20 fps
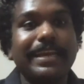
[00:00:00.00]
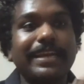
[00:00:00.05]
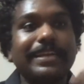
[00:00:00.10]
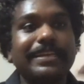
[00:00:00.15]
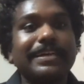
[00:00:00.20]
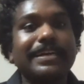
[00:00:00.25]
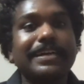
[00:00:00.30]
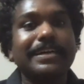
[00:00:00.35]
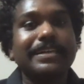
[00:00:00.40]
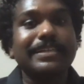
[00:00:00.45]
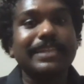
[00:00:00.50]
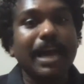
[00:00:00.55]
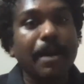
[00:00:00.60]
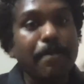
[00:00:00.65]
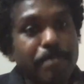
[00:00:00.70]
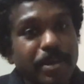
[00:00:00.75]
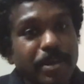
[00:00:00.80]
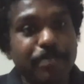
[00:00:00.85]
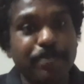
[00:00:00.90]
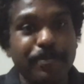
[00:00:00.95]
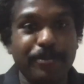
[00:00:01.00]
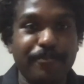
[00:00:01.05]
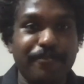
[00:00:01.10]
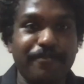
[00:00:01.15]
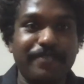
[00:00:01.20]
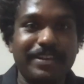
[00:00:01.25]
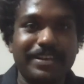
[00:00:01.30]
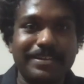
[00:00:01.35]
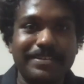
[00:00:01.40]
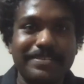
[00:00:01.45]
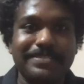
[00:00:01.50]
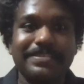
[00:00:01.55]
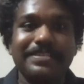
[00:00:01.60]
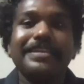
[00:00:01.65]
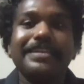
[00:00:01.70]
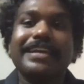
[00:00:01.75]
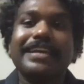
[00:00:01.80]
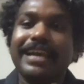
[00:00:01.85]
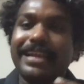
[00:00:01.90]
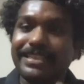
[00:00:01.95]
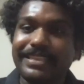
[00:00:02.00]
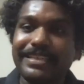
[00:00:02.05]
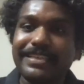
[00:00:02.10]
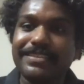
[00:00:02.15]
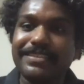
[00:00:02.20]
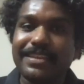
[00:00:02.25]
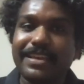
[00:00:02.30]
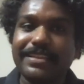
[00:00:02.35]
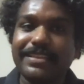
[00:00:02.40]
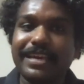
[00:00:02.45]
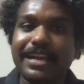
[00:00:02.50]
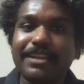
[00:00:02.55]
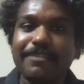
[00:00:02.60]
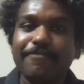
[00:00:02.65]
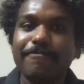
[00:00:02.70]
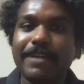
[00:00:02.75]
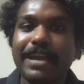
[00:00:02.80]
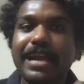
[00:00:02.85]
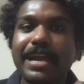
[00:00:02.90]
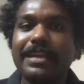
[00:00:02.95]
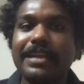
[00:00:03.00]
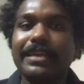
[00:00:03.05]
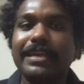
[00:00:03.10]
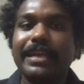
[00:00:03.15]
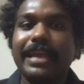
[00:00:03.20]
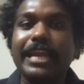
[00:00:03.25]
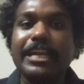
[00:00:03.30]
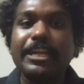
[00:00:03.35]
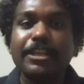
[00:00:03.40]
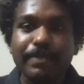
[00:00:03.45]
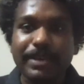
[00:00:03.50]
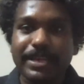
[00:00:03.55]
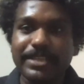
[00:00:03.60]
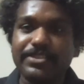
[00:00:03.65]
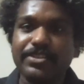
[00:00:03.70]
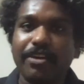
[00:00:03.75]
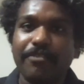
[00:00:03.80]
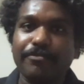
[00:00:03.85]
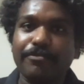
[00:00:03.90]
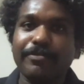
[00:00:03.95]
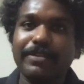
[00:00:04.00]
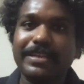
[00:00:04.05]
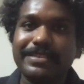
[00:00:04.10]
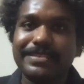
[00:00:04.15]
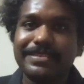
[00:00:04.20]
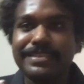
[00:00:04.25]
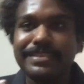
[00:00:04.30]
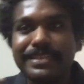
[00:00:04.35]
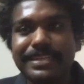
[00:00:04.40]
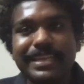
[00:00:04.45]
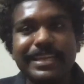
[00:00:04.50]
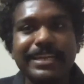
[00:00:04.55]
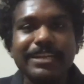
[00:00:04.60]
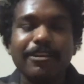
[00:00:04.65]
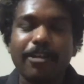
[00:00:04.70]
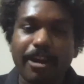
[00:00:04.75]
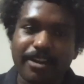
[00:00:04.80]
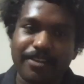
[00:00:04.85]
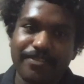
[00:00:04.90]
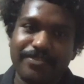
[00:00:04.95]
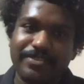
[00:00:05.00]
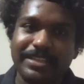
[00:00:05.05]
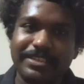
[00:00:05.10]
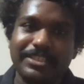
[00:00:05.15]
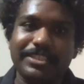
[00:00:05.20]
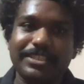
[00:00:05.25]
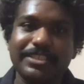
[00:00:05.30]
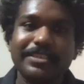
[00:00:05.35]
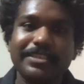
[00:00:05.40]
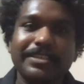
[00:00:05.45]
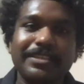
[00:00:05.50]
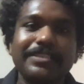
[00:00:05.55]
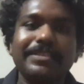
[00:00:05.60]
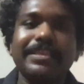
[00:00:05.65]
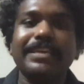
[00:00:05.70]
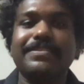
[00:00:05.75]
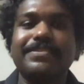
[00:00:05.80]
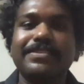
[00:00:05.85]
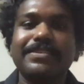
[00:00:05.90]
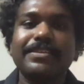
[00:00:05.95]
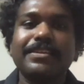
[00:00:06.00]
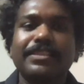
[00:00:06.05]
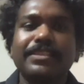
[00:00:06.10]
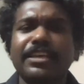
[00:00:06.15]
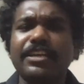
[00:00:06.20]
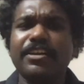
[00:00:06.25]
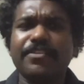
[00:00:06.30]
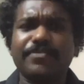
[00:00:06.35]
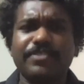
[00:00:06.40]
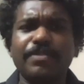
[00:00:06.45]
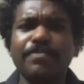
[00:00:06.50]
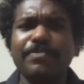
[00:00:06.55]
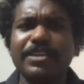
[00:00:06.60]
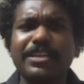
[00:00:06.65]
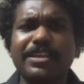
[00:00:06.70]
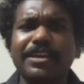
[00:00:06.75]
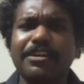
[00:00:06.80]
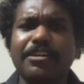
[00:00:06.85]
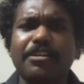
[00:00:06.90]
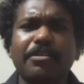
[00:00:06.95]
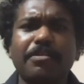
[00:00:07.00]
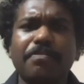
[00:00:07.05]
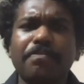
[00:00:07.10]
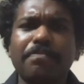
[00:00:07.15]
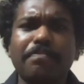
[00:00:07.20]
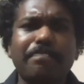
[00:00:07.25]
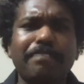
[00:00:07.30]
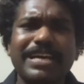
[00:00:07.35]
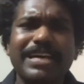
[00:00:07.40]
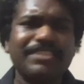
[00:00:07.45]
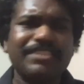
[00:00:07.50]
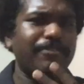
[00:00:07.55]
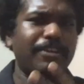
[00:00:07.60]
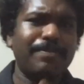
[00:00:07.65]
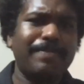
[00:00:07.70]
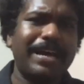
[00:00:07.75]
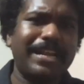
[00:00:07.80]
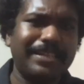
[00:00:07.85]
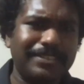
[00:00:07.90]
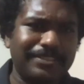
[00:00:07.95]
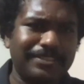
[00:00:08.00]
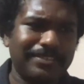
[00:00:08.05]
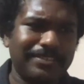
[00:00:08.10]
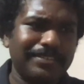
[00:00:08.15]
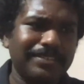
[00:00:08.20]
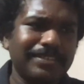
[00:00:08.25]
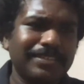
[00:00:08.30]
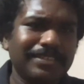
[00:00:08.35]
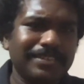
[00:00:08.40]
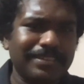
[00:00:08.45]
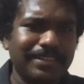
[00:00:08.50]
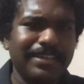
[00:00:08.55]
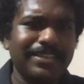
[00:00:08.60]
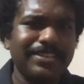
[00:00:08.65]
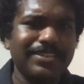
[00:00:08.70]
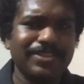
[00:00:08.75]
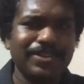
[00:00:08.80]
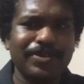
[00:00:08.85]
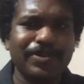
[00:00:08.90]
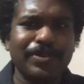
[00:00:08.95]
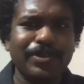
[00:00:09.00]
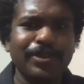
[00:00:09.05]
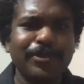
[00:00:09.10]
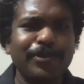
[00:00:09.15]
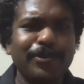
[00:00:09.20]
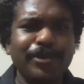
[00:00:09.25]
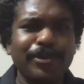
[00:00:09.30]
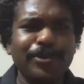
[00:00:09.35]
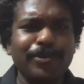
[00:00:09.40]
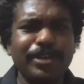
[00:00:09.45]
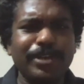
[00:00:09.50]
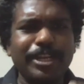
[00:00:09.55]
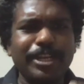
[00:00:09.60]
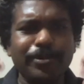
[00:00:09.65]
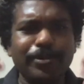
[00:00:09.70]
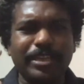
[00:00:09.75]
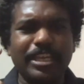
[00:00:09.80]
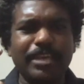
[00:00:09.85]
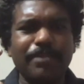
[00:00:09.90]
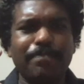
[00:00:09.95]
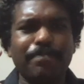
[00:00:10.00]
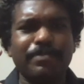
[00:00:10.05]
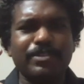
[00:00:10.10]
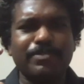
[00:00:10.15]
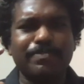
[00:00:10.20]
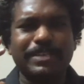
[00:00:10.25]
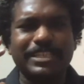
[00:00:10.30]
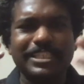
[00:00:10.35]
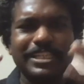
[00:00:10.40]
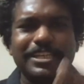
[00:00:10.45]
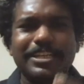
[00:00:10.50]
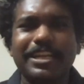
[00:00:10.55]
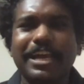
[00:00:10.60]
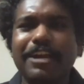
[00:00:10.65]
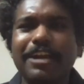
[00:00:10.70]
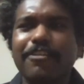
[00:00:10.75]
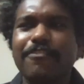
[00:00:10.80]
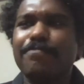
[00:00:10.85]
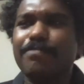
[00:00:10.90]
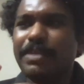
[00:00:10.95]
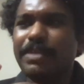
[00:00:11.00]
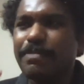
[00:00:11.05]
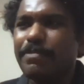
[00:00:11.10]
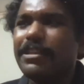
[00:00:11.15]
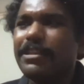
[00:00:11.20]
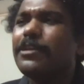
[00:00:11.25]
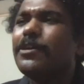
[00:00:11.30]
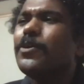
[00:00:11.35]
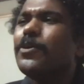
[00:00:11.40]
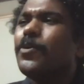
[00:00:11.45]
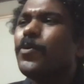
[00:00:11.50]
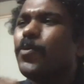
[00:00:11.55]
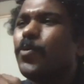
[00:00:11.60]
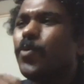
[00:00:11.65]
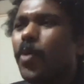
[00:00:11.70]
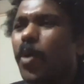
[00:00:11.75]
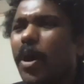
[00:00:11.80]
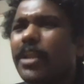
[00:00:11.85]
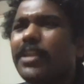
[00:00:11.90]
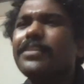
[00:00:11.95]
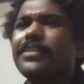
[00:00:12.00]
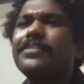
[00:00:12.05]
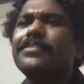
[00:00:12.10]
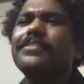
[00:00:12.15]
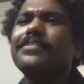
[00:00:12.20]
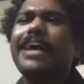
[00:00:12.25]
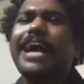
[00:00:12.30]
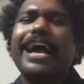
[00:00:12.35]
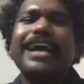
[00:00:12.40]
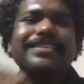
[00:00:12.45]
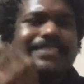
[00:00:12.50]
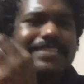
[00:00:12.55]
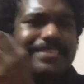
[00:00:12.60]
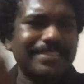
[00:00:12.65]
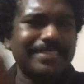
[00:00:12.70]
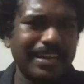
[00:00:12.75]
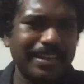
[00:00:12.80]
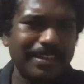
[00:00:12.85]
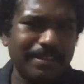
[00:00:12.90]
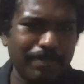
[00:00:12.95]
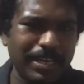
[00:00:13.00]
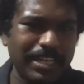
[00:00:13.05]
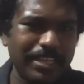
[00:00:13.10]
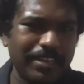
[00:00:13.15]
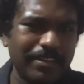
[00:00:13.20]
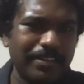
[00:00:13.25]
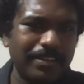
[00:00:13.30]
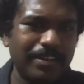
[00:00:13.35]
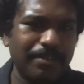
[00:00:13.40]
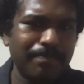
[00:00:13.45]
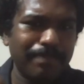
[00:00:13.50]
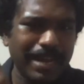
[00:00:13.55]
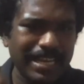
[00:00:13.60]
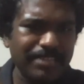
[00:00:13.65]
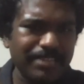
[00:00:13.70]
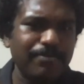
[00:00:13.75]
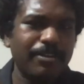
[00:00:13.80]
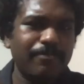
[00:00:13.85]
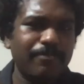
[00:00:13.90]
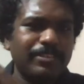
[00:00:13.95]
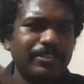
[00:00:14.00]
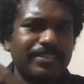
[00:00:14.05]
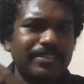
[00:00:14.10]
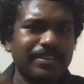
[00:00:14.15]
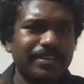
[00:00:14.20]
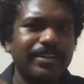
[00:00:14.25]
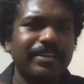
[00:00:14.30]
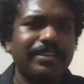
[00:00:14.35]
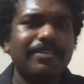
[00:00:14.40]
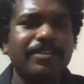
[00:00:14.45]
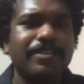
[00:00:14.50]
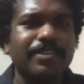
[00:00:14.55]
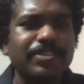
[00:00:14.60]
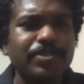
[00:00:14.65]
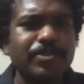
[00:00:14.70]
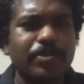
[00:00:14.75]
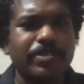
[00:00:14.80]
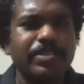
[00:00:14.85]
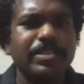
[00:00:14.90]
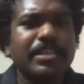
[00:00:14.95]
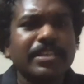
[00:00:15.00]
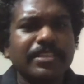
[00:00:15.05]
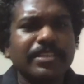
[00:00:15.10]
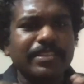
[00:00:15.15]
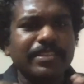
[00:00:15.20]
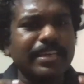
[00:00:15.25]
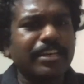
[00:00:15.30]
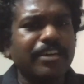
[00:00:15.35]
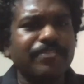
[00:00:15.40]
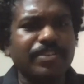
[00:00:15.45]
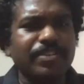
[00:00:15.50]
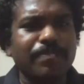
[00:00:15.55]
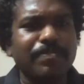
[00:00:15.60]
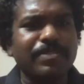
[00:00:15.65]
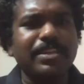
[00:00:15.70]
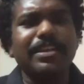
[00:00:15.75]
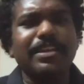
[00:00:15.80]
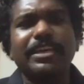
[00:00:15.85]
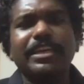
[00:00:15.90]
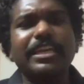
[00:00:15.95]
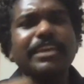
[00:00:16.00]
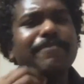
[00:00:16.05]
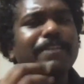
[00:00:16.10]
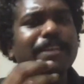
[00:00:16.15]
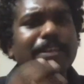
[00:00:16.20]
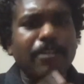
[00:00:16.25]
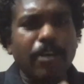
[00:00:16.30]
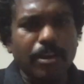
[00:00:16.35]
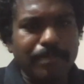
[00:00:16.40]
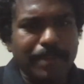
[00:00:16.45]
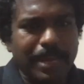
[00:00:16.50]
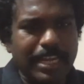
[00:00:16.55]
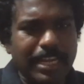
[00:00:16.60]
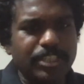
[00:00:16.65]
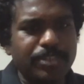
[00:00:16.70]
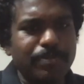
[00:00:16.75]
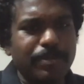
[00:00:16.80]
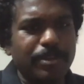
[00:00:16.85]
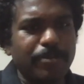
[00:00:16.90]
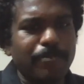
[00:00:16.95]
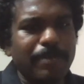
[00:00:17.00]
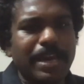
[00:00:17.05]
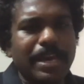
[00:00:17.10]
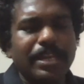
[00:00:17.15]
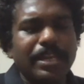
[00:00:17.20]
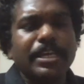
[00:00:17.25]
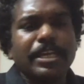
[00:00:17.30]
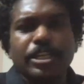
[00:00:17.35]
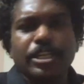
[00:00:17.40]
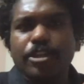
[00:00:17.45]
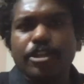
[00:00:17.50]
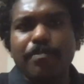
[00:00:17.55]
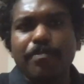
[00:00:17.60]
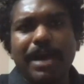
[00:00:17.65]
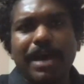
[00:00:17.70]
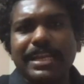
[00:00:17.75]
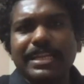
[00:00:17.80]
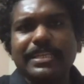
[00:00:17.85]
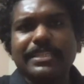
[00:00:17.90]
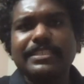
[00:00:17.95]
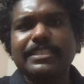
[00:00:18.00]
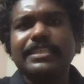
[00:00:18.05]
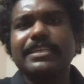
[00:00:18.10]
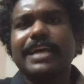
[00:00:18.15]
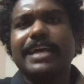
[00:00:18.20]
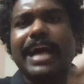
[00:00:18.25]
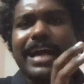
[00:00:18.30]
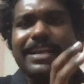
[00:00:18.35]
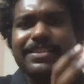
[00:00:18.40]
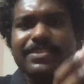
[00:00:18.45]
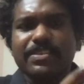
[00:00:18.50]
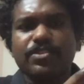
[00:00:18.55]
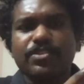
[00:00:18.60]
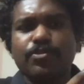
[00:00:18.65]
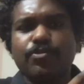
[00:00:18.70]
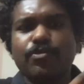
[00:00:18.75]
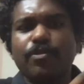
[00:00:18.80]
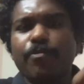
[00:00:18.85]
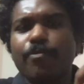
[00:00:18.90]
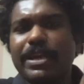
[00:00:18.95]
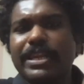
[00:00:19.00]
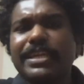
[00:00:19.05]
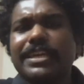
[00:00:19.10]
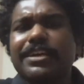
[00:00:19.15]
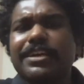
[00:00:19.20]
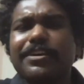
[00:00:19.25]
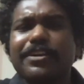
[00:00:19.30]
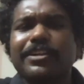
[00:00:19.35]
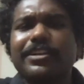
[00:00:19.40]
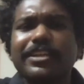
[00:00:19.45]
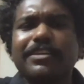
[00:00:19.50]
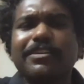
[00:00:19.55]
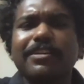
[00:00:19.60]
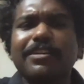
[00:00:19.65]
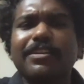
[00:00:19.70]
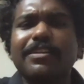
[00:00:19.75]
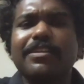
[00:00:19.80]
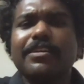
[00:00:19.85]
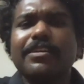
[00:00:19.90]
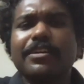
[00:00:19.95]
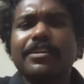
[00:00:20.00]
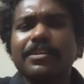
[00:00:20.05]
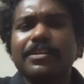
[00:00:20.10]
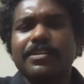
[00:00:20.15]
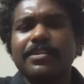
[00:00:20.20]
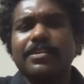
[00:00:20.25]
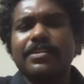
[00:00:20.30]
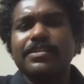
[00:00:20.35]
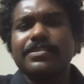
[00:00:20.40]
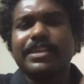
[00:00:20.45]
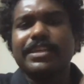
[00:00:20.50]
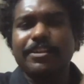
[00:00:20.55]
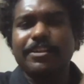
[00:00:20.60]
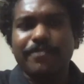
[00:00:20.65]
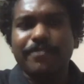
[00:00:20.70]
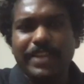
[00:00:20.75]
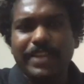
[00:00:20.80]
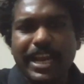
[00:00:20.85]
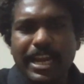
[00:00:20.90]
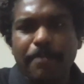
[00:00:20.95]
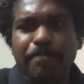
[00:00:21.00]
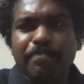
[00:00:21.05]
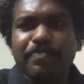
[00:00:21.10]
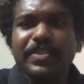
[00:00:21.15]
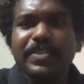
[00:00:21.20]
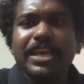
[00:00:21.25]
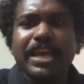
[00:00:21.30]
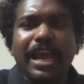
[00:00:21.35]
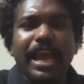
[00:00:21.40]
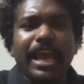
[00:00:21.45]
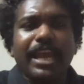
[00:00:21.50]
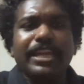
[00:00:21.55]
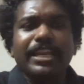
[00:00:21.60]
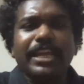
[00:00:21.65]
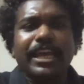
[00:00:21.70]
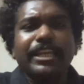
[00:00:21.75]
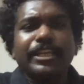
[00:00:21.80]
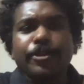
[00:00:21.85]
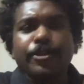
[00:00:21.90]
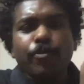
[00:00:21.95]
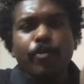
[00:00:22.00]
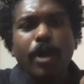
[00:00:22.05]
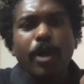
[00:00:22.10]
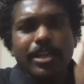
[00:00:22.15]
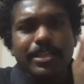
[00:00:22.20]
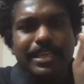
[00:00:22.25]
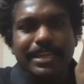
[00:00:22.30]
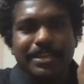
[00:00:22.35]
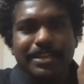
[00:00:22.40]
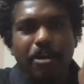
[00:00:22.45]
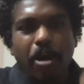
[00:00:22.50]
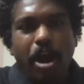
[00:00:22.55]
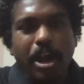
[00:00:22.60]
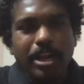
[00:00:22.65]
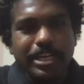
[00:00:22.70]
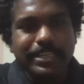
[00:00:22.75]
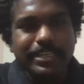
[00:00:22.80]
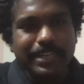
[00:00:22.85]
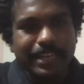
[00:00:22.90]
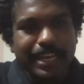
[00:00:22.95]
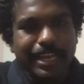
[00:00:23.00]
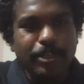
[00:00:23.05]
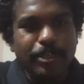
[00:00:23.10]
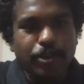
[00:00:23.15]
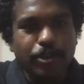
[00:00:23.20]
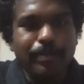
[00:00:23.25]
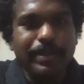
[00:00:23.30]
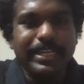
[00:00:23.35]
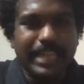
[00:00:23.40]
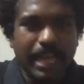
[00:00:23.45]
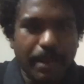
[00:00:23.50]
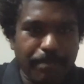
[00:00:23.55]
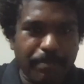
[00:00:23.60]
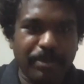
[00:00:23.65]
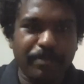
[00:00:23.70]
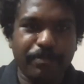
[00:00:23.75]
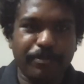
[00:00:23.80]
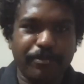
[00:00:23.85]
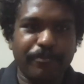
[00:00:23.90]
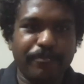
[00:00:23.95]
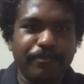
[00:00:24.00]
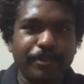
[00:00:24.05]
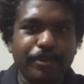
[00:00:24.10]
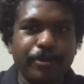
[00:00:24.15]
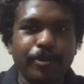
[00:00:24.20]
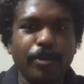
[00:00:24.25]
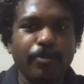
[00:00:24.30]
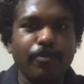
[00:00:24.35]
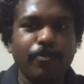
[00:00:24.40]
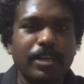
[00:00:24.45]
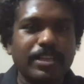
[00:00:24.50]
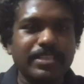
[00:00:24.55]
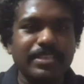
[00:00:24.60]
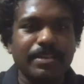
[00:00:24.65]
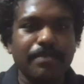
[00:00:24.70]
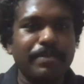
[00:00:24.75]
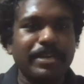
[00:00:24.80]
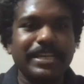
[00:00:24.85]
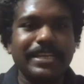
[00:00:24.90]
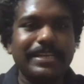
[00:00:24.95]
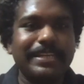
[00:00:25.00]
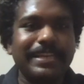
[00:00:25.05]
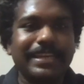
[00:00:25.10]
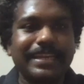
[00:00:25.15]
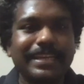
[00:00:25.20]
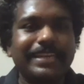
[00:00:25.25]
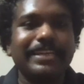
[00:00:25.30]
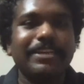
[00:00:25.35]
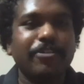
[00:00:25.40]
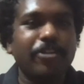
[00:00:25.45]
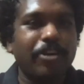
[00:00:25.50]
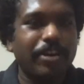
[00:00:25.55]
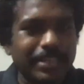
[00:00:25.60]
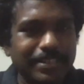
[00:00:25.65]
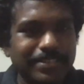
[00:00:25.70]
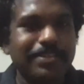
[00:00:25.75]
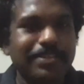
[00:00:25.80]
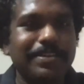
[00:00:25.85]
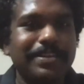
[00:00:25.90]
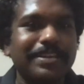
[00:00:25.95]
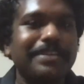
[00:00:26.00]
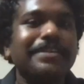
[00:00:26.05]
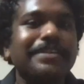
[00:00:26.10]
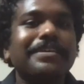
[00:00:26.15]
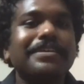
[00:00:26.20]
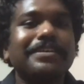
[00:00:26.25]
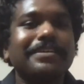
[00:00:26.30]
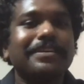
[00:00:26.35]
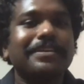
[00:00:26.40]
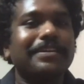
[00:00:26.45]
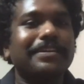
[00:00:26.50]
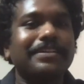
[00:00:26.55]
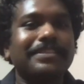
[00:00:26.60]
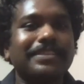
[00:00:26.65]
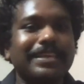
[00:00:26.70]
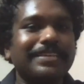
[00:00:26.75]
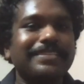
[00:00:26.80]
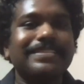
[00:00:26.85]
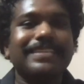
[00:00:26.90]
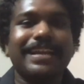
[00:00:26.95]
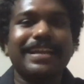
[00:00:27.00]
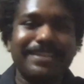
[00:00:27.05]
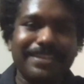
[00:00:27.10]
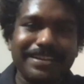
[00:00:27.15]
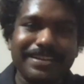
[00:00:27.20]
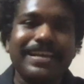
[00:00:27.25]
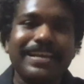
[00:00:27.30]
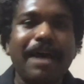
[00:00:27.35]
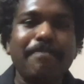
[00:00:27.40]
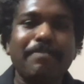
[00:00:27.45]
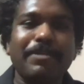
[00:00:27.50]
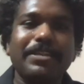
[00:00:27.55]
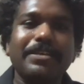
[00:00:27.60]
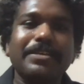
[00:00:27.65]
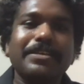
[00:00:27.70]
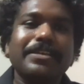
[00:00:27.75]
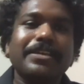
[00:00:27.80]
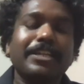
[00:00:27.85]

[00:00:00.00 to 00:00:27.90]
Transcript: data tamper-proofness, and things like that, where enterprise softwares need a lot of such things. Think of something like a password manager, right? So you, you need to keep special track of people who all access that particular password, which is a critical resource. Think of something like event log management, where you're managing access to a very critical uh, set of data. And, and you want that audit trail to be tamper-proof. You don't want somebody deleting or inserting Uh, things that didn't happen.